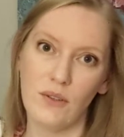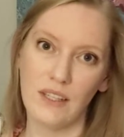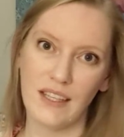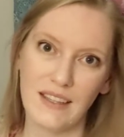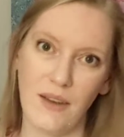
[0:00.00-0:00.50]
only
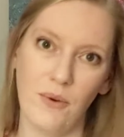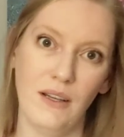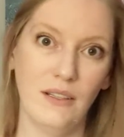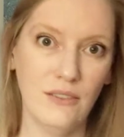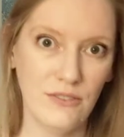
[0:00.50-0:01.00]
get that
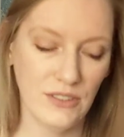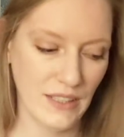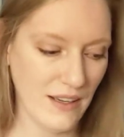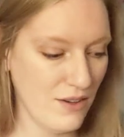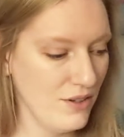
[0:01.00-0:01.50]
one for
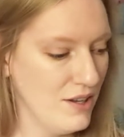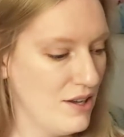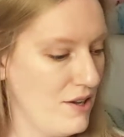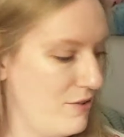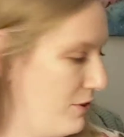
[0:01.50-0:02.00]
now
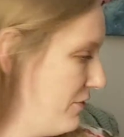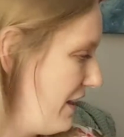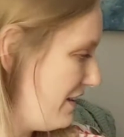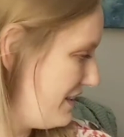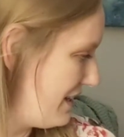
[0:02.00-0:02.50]
for
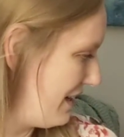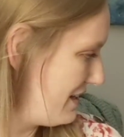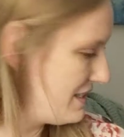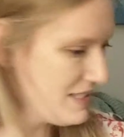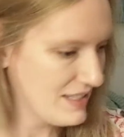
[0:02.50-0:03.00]

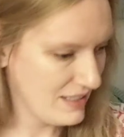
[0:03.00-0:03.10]
Valentine's.